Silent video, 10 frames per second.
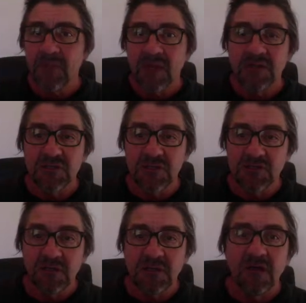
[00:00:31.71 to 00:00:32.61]
is
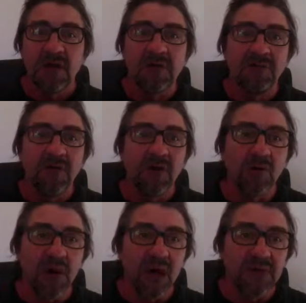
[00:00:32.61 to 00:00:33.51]
using
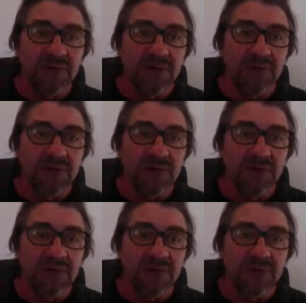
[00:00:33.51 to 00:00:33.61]
photographs.